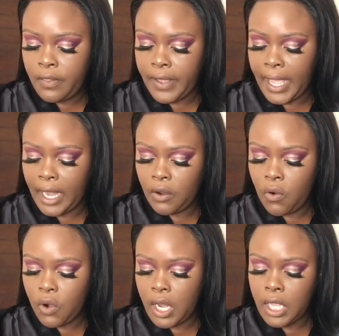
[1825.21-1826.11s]
The cat
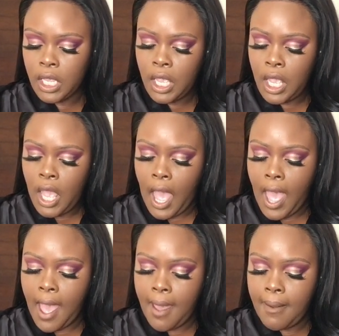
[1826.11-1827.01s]
calling.
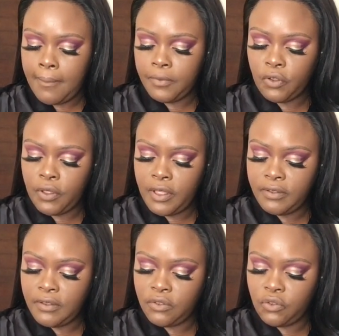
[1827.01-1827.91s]
So
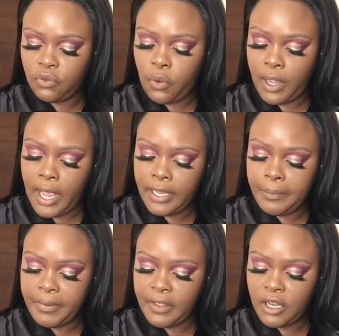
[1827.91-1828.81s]
this is
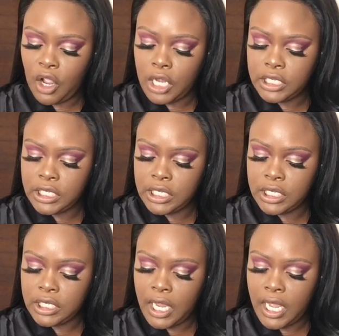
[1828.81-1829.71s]
80%
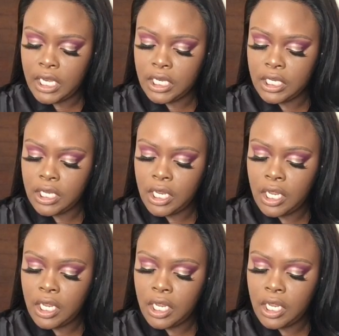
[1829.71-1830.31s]
cotton and